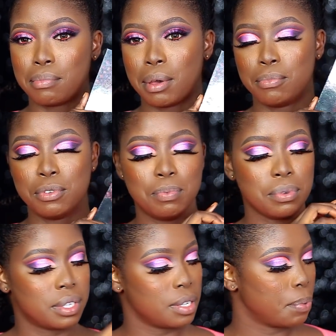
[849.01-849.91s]
my Mood
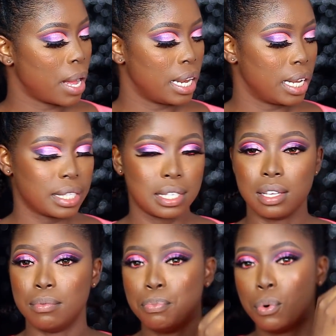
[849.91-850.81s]
Beauty palette
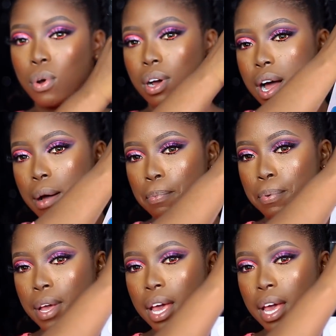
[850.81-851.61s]
in Bow Cap,